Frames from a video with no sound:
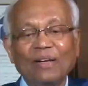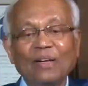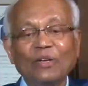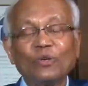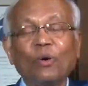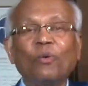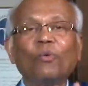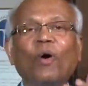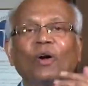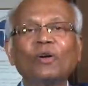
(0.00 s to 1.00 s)
So
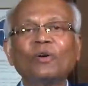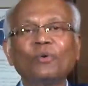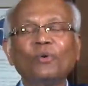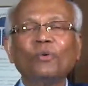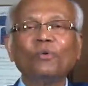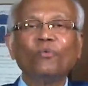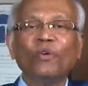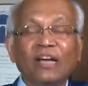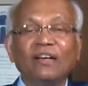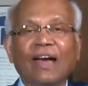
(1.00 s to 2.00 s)
what do
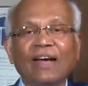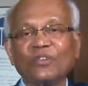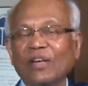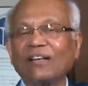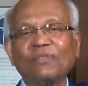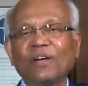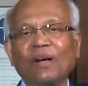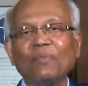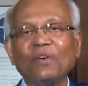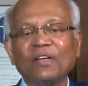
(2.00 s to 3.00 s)
we as scientific
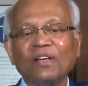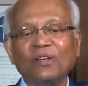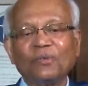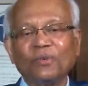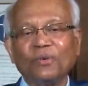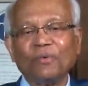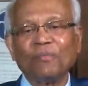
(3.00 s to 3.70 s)
community need to do?